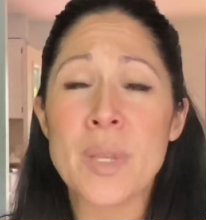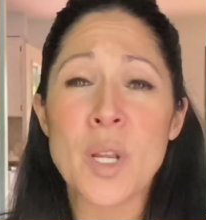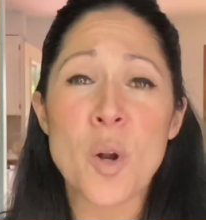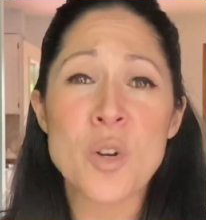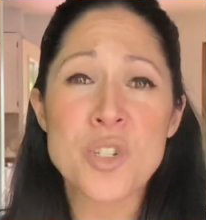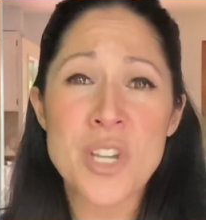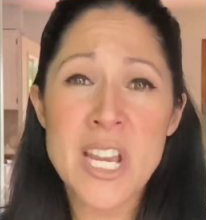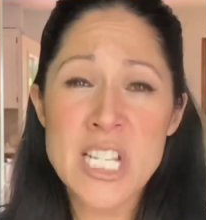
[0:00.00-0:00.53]

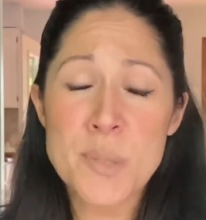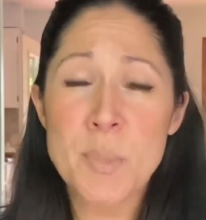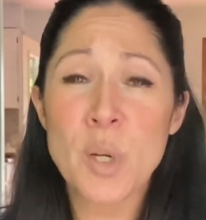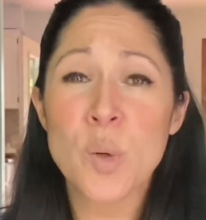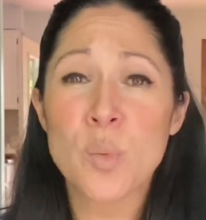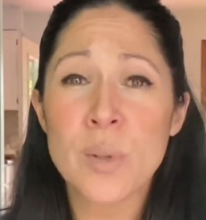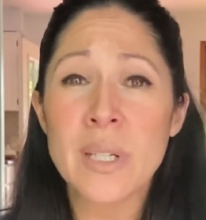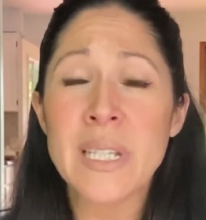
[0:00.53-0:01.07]

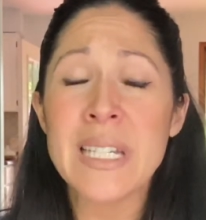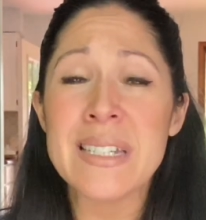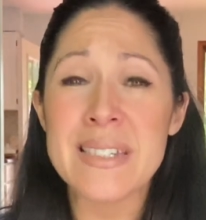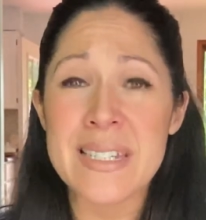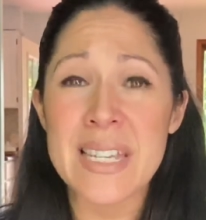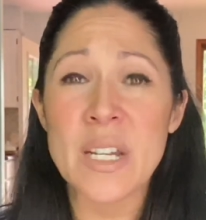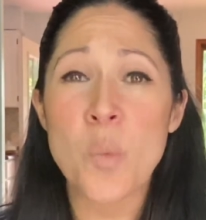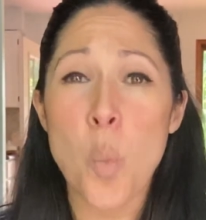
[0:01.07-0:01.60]
Shakespeare really
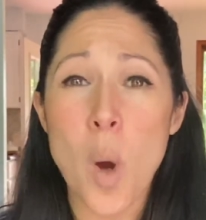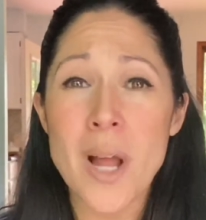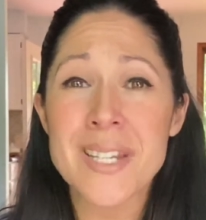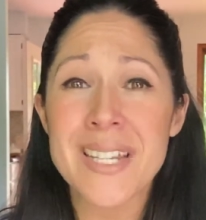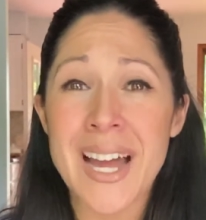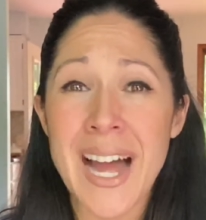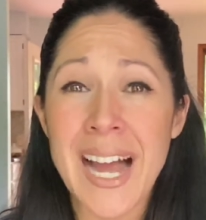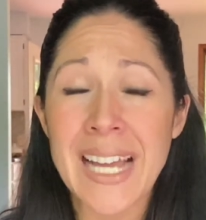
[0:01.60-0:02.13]
did want
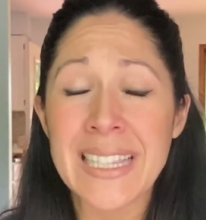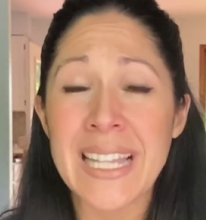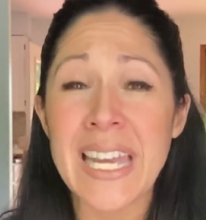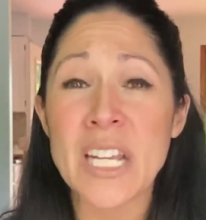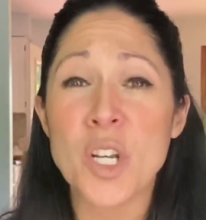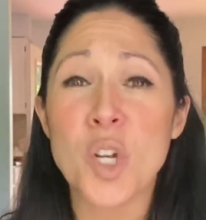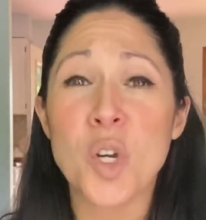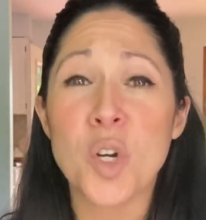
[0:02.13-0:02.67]
to
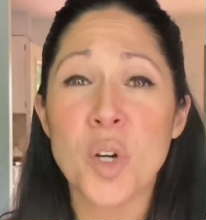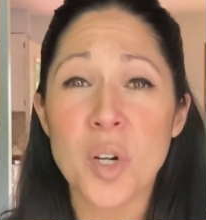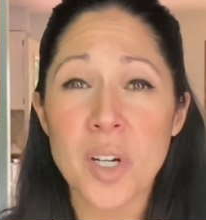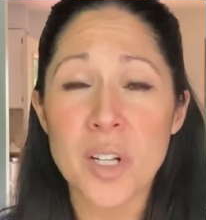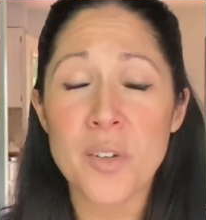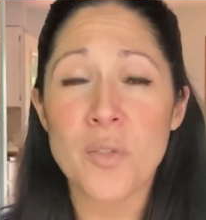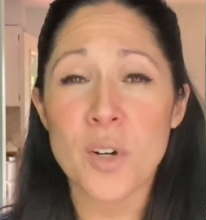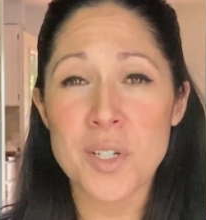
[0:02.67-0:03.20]
highlight
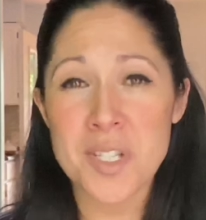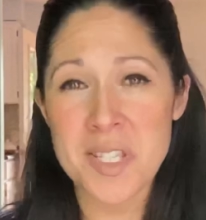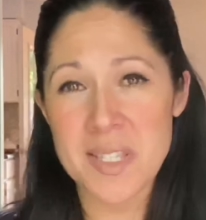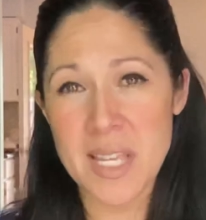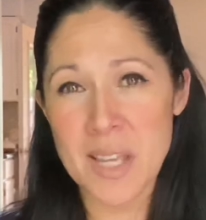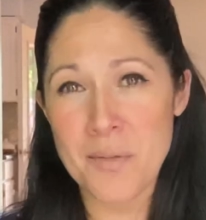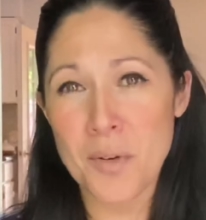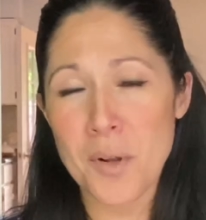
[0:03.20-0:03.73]
good versus
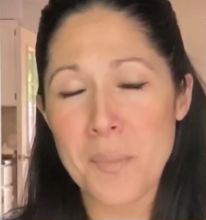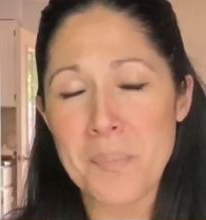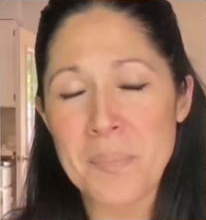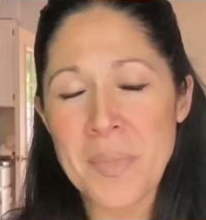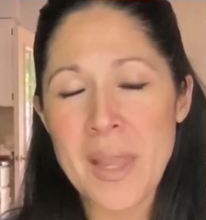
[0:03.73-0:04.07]
evil.